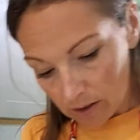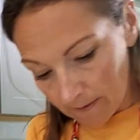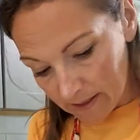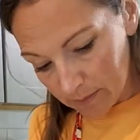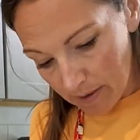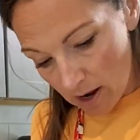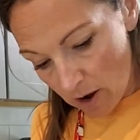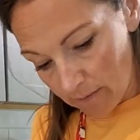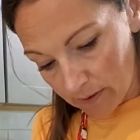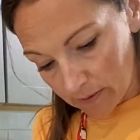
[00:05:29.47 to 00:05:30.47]
That's my
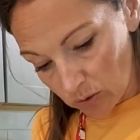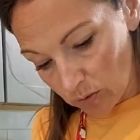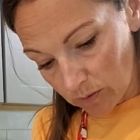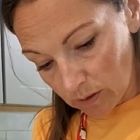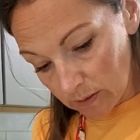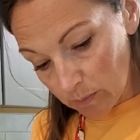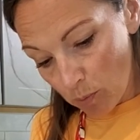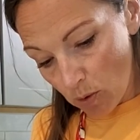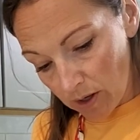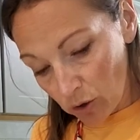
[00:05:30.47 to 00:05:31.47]
oven. So at this
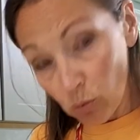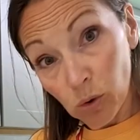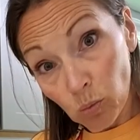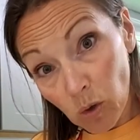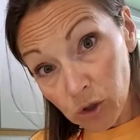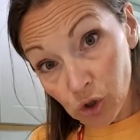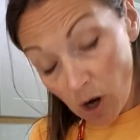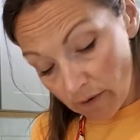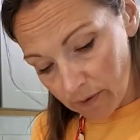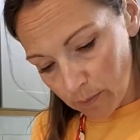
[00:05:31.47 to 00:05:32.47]
point, you would want your
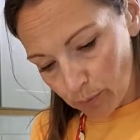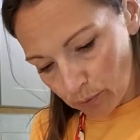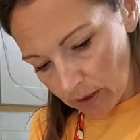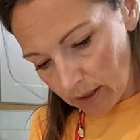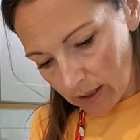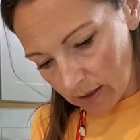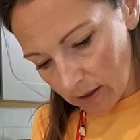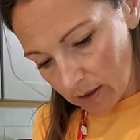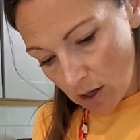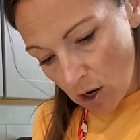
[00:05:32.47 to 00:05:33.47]
oven
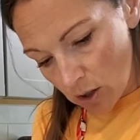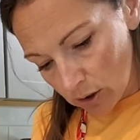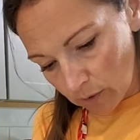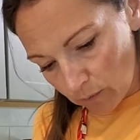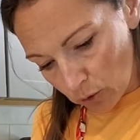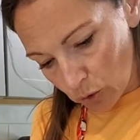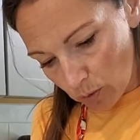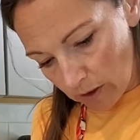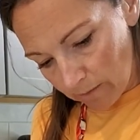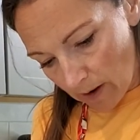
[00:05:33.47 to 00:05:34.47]
preheated to
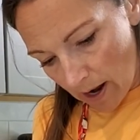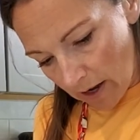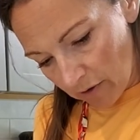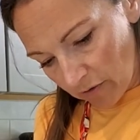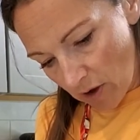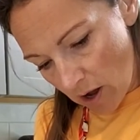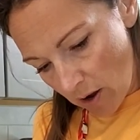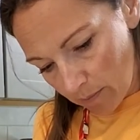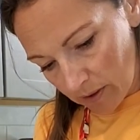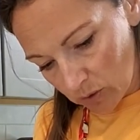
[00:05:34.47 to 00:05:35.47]
425
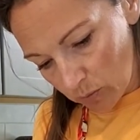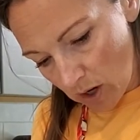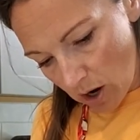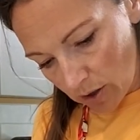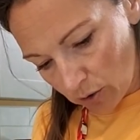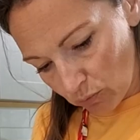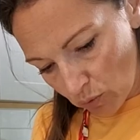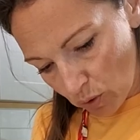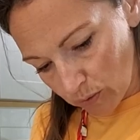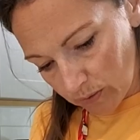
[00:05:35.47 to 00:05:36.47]
because we are going to
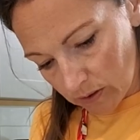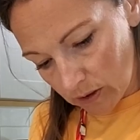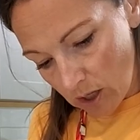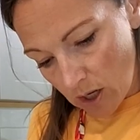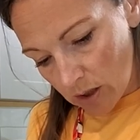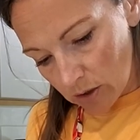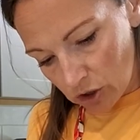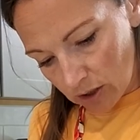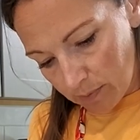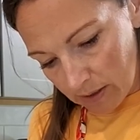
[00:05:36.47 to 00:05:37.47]
roast the
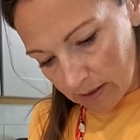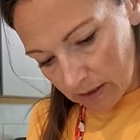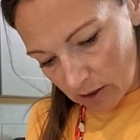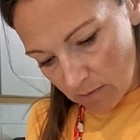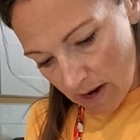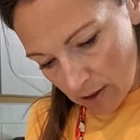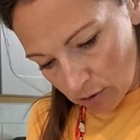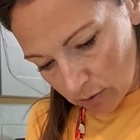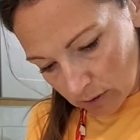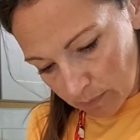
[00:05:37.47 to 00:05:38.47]
chickpeas and
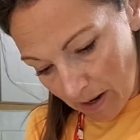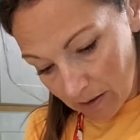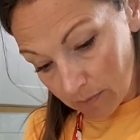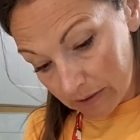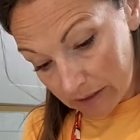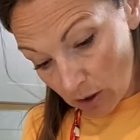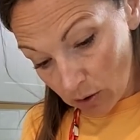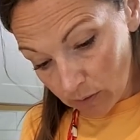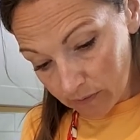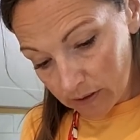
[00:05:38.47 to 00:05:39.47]
tomatoes by
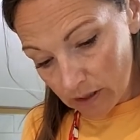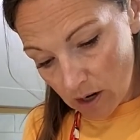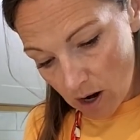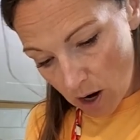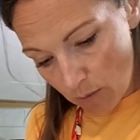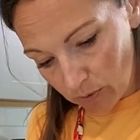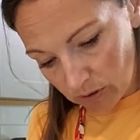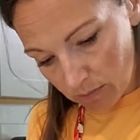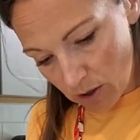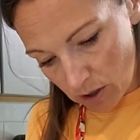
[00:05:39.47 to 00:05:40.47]
themselves with
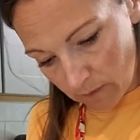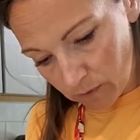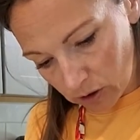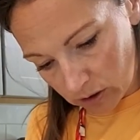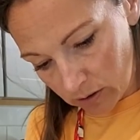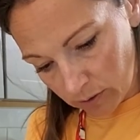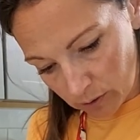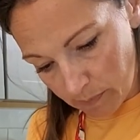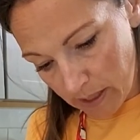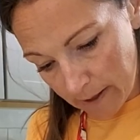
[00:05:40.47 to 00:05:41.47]
the marinade for just a little
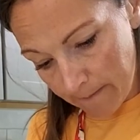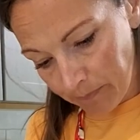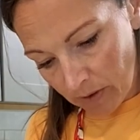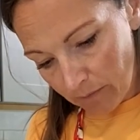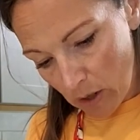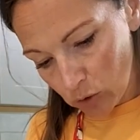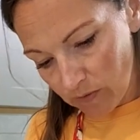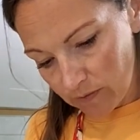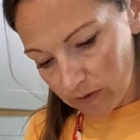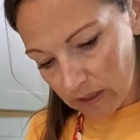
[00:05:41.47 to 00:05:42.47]
bit, about
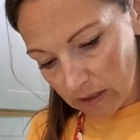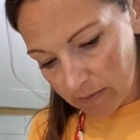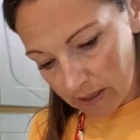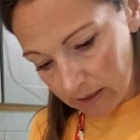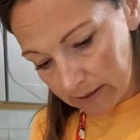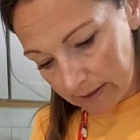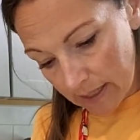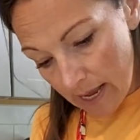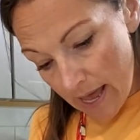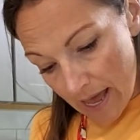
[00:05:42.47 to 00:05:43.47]
15 minutes.
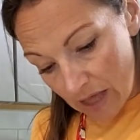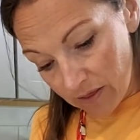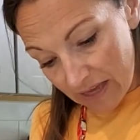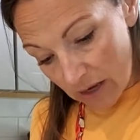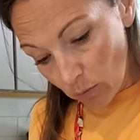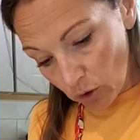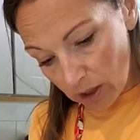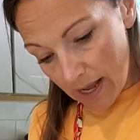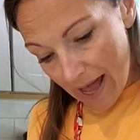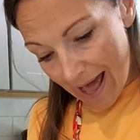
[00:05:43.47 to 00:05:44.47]
And then we're
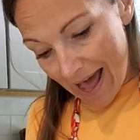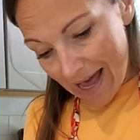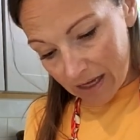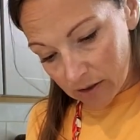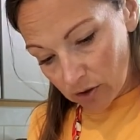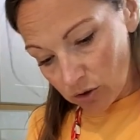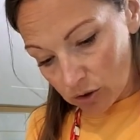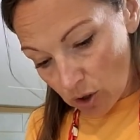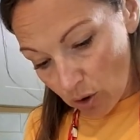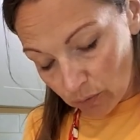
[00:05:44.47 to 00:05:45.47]
going to add the
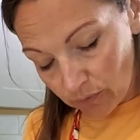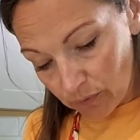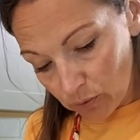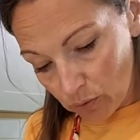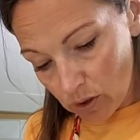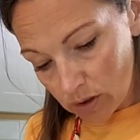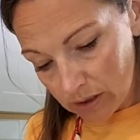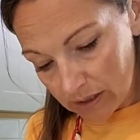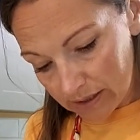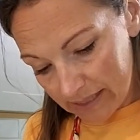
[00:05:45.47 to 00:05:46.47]
tofu
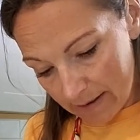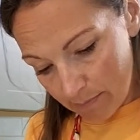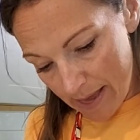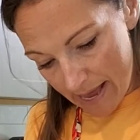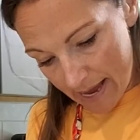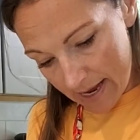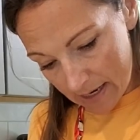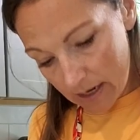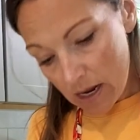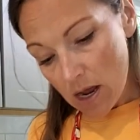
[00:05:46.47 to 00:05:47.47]
to the same
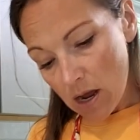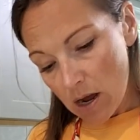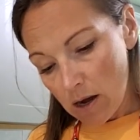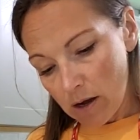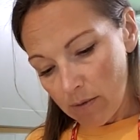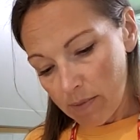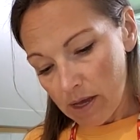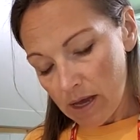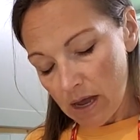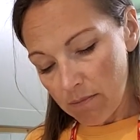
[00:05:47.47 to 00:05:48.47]
pan
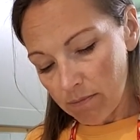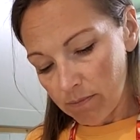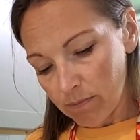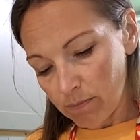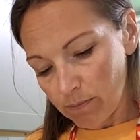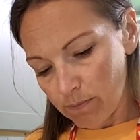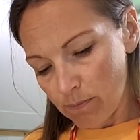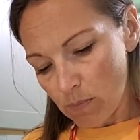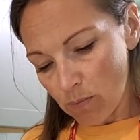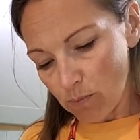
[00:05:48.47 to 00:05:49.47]
and
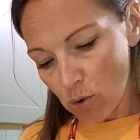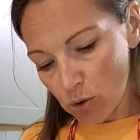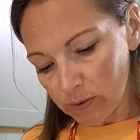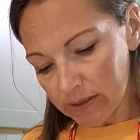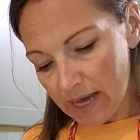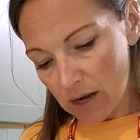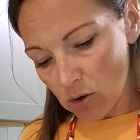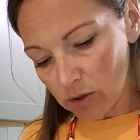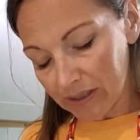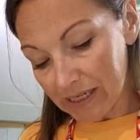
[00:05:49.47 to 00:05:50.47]
roast that
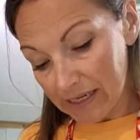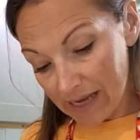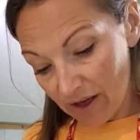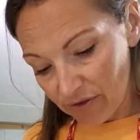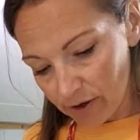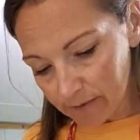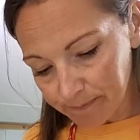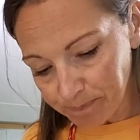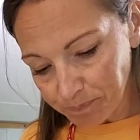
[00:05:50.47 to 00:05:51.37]
all together.